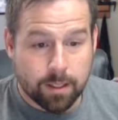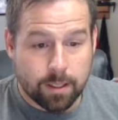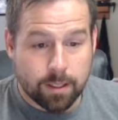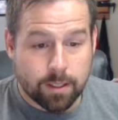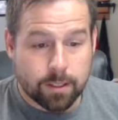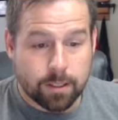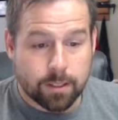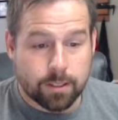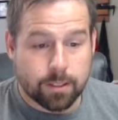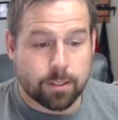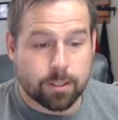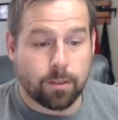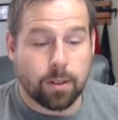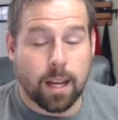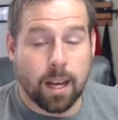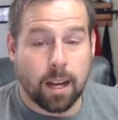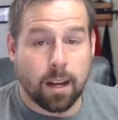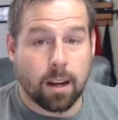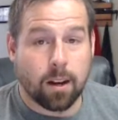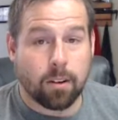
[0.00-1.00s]
So
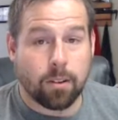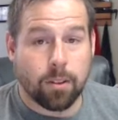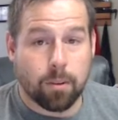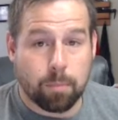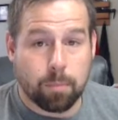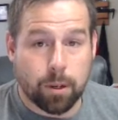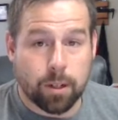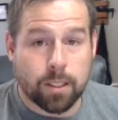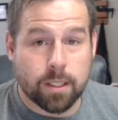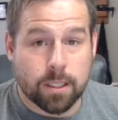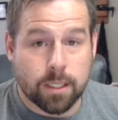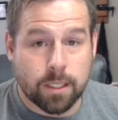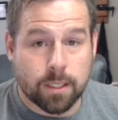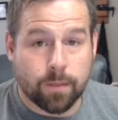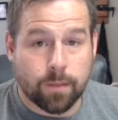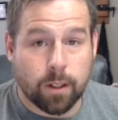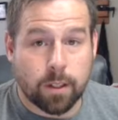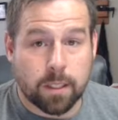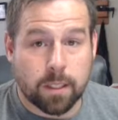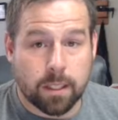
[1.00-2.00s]
now the burden is
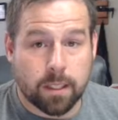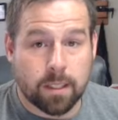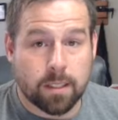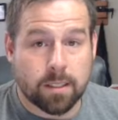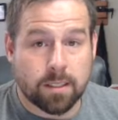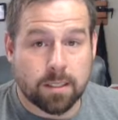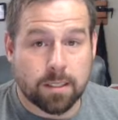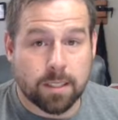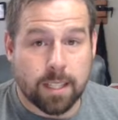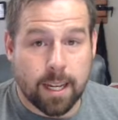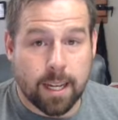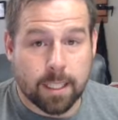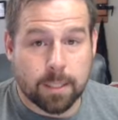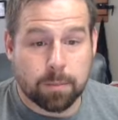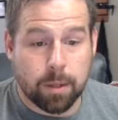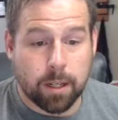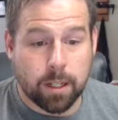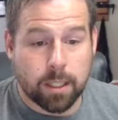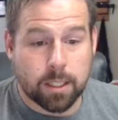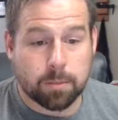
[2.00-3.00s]
falling on us
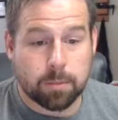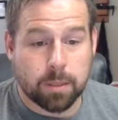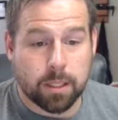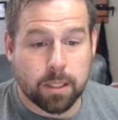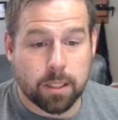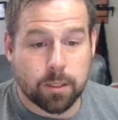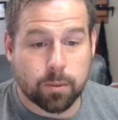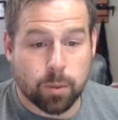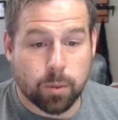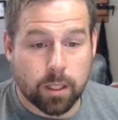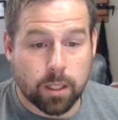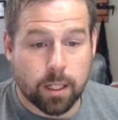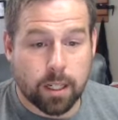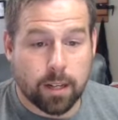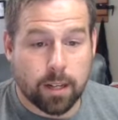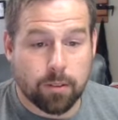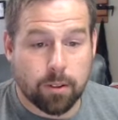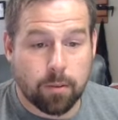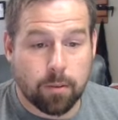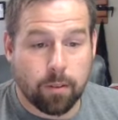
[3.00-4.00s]
taxpayers because we're going to
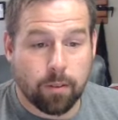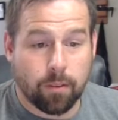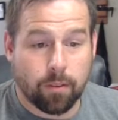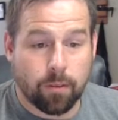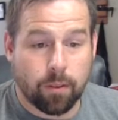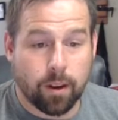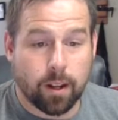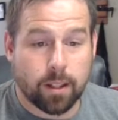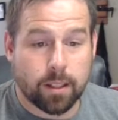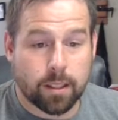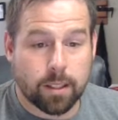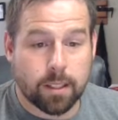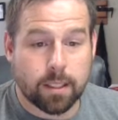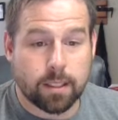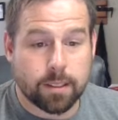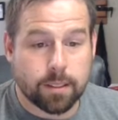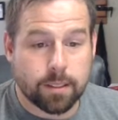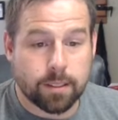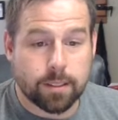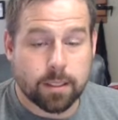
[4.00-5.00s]
have to fund
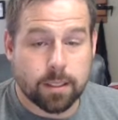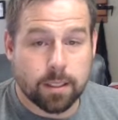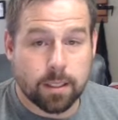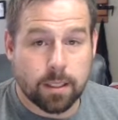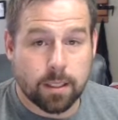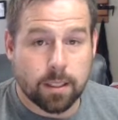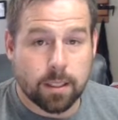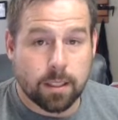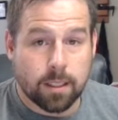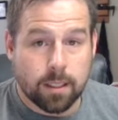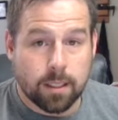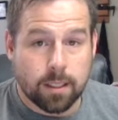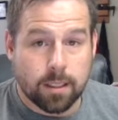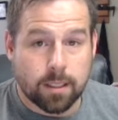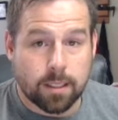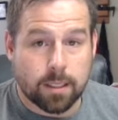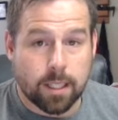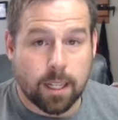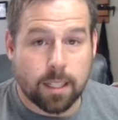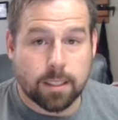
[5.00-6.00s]
these
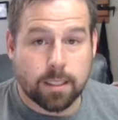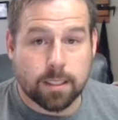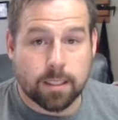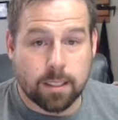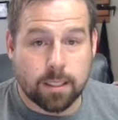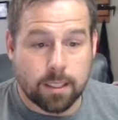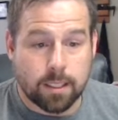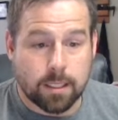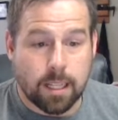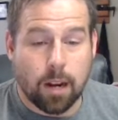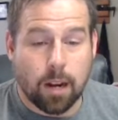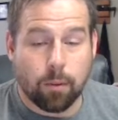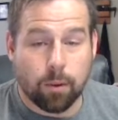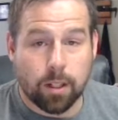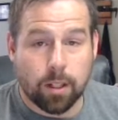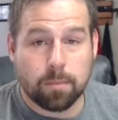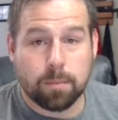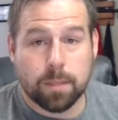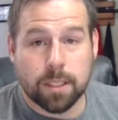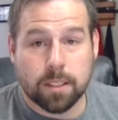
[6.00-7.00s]
agencies. I
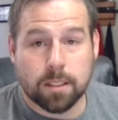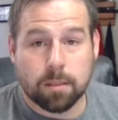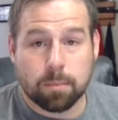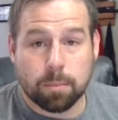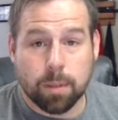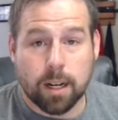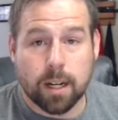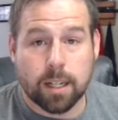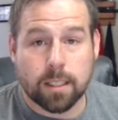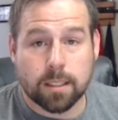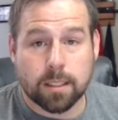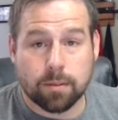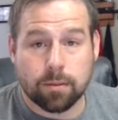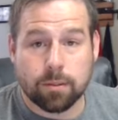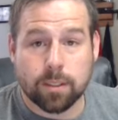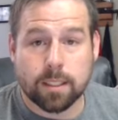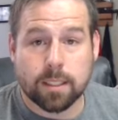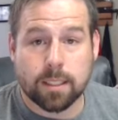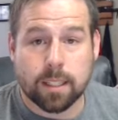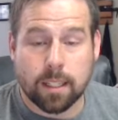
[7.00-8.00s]
wouldn't be surprised if
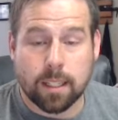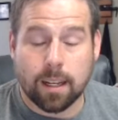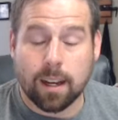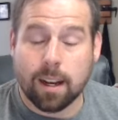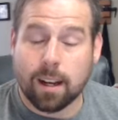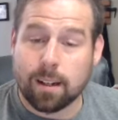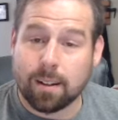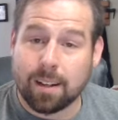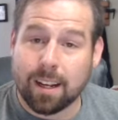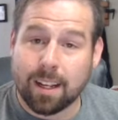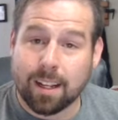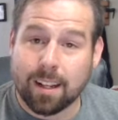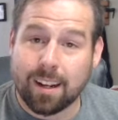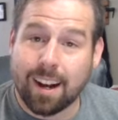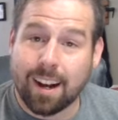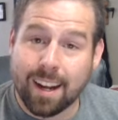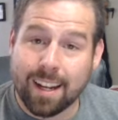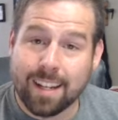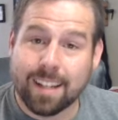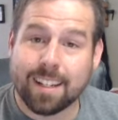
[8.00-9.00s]
we see a
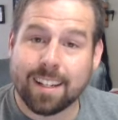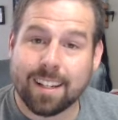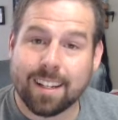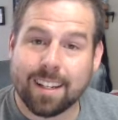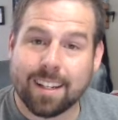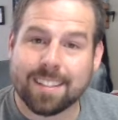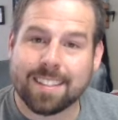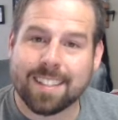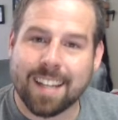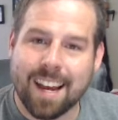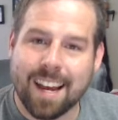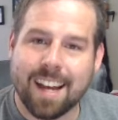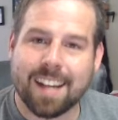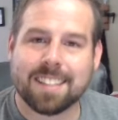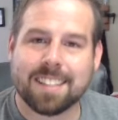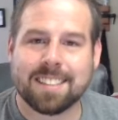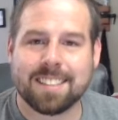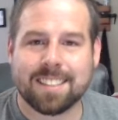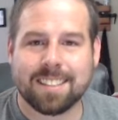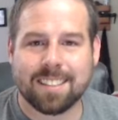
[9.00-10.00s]
hike in
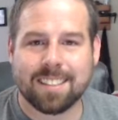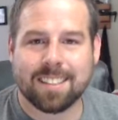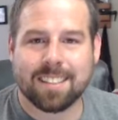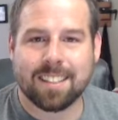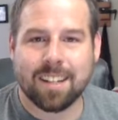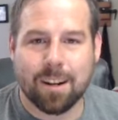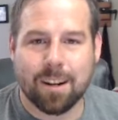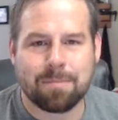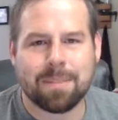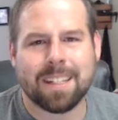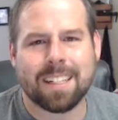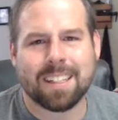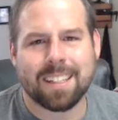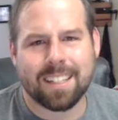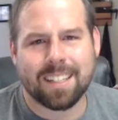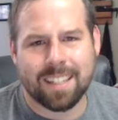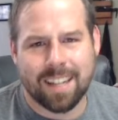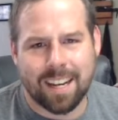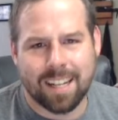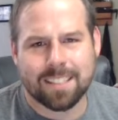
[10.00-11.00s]
taxes coming in the
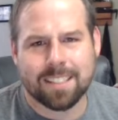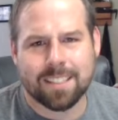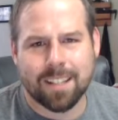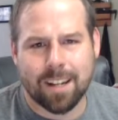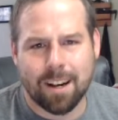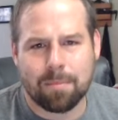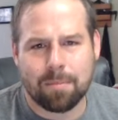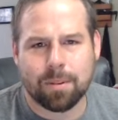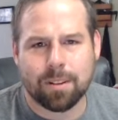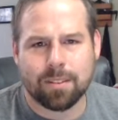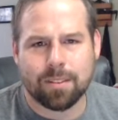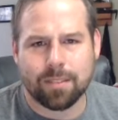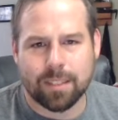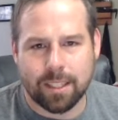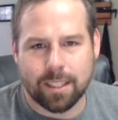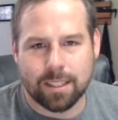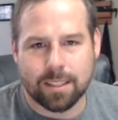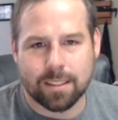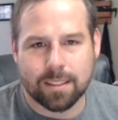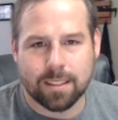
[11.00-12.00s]
next couple of
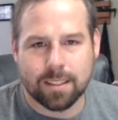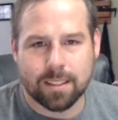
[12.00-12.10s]
years.